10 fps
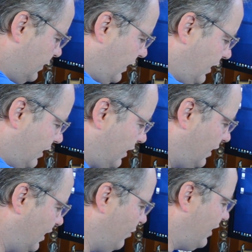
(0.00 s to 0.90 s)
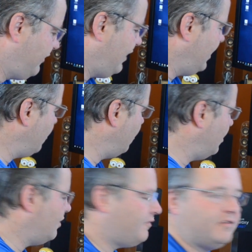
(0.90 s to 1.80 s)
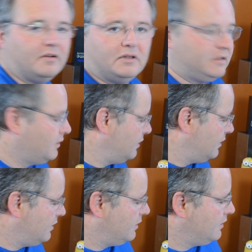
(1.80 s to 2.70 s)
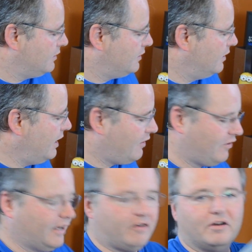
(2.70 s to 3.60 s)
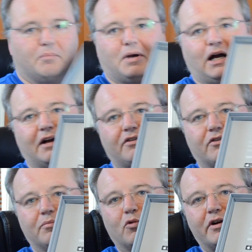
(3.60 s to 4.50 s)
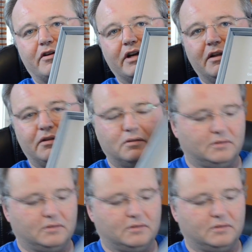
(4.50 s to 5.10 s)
Okay, and when I take off the next layer of the box, there's more underneath.